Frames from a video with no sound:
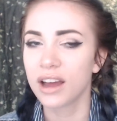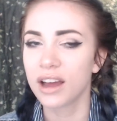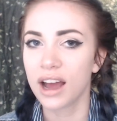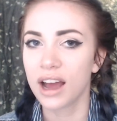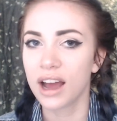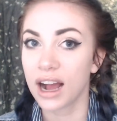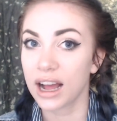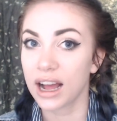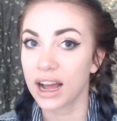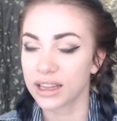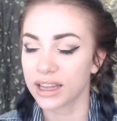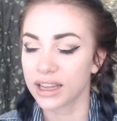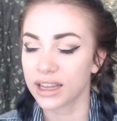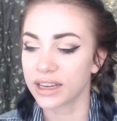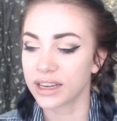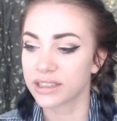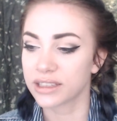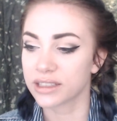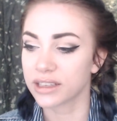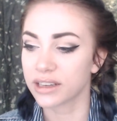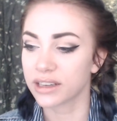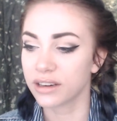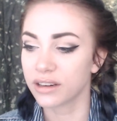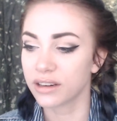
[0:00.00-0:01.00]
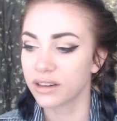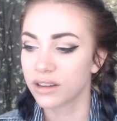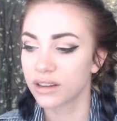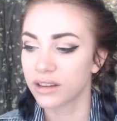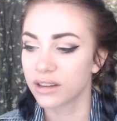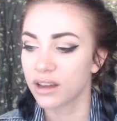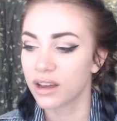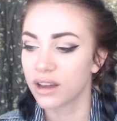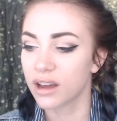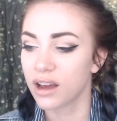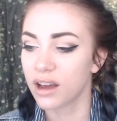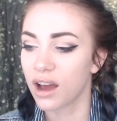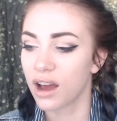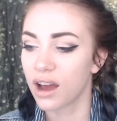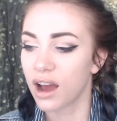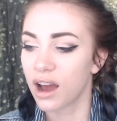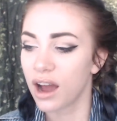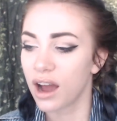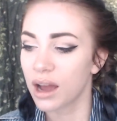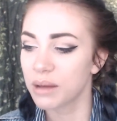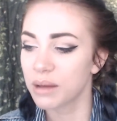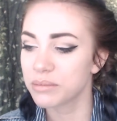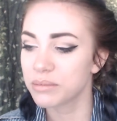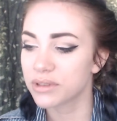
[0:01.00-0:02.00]
I liked it.
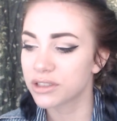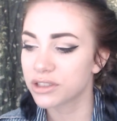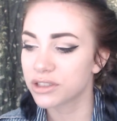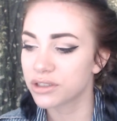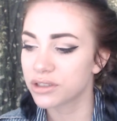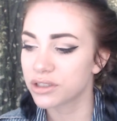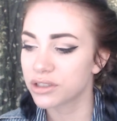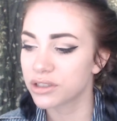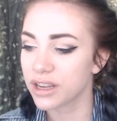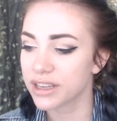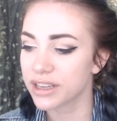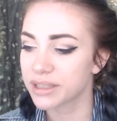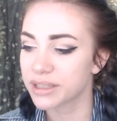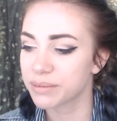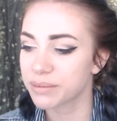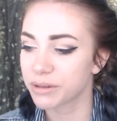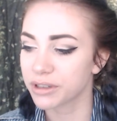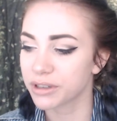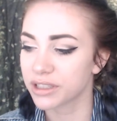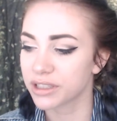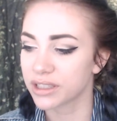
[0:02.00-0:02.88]
I'm desperate